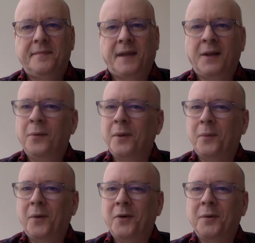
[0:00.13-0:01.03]
Hello
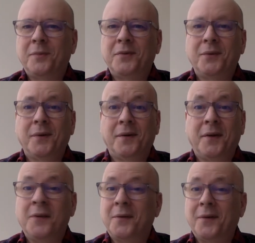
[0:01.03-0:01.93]
and welcome to
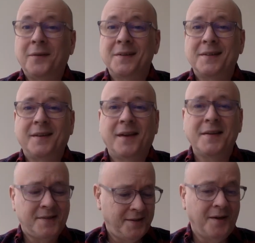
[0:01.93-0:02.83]
another Earnestly
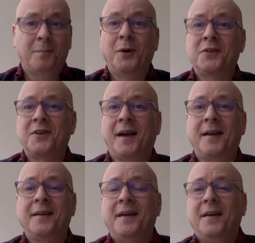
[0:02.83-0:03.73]
Eston book
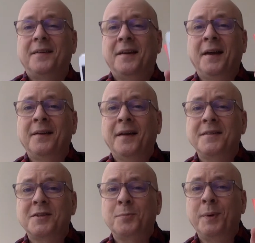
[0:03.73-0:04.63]
chat. Today
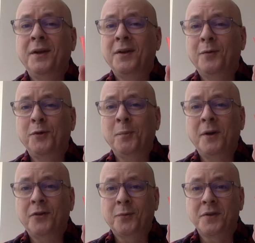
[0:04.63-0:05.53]
let's spend a few
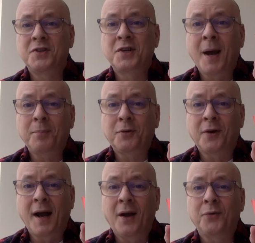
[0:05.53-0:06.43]
minutes with
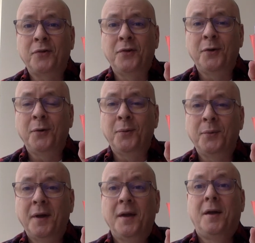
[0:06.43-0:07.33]
Chapterhouse
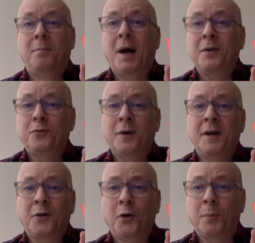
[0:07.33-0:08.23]
Dune by
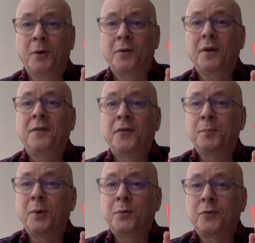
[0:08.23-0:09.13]
Frank Herbert. This
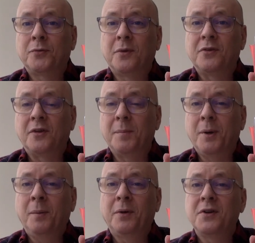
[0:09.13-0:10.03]
book was originally
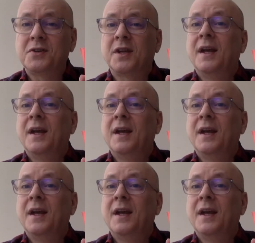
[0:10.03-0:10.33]
published